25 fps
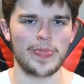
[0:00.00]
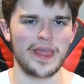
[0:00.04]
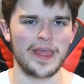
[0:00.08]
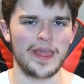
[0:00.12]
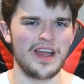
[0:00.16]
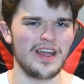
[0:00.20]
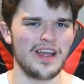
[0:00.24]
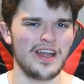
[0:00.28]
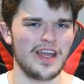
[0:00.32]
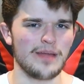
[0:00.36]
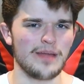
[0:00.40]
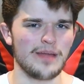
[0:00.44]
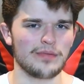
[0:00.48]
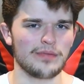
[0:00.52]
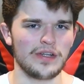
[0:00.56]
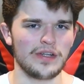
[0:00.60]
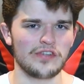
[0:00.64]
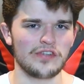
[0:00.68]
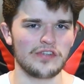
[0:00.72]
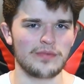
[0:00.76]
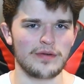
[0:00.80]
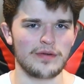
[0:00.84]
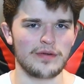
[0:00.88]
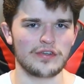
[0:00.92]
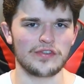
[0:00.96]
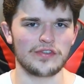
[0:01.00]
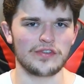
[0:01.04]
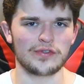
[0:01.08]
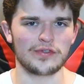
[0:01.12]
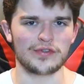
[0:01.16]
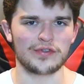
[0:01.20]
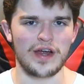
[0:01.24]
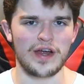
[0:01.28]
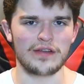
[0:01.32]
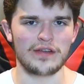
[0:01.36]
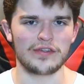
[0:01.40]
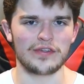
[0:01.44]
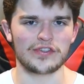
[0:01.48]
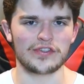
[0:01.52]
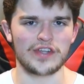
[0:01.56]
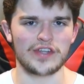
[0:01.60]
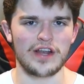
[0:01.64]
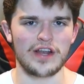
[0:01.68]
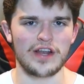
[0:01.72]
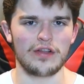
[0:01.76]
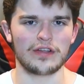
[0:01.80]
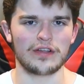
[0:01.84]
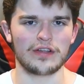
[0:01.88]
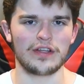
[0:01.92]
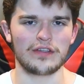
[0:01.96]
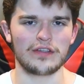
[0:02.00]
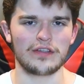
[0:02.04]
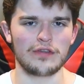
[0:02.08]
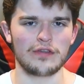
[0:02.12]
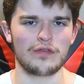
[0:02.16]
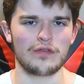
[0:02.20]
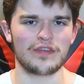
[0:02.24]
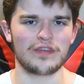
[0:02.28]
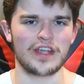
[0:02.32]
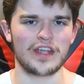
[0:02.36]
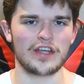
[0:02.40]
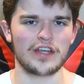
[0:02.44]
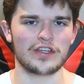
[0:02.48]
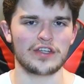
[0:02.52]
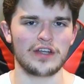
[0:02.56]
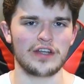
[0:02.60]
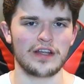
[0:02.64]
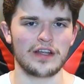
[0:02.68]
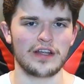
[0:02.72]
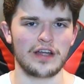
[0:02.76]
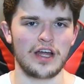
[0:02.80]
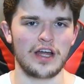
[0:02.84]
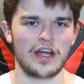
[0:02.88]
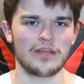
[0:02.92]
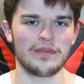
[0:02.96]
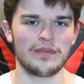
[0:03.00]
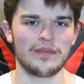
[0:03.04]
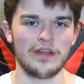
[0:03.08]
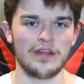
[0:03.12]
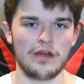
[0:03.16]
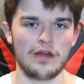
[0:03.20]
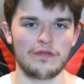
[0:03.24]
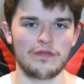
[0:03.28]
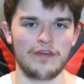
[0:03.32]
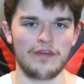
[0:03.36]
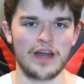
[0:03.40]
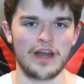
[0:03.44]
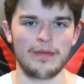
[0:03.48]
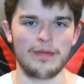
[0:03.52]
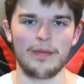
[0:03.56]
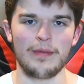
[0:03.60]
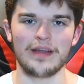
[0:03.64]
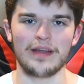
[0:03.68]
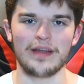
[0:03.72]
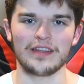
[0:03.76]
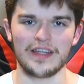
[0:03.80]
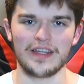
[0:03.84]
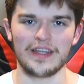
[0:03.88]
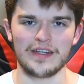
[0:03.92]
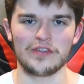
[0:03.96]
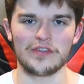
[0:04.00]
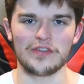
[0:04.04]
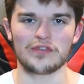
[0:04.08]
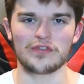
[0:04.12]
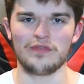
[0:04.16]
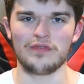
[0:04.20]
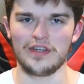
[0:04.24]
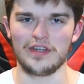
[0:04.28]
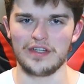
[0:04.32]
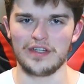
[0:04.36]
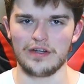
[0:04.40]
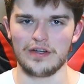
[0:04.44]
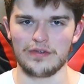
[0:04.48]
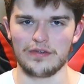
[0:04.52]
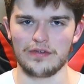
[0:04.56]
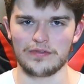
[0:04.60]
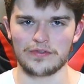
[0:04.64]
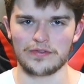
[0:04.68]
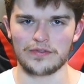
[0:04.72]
and please remember to subscribe to this channel and click the notification icon to be notified about my latest videos.